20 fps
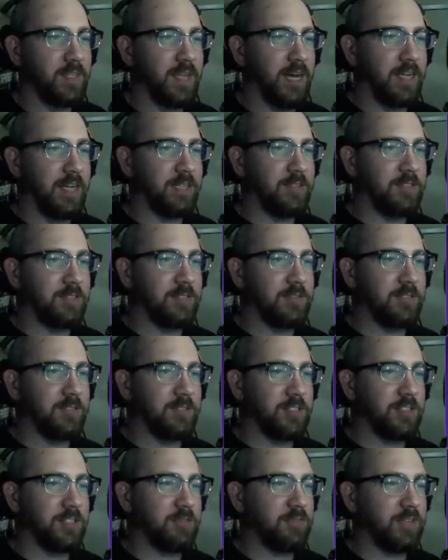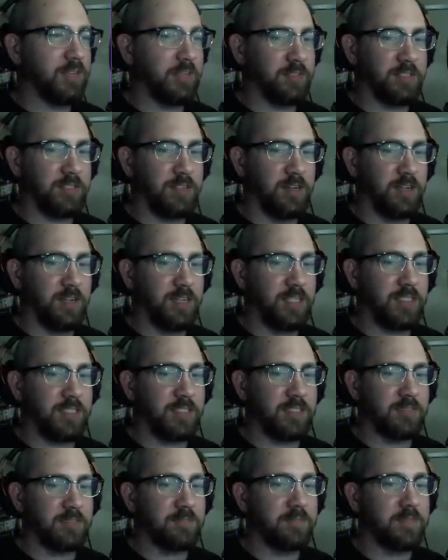I know, dude, those sunflowers look
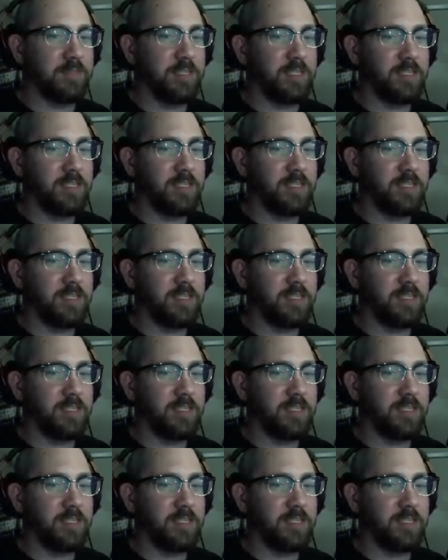awesome.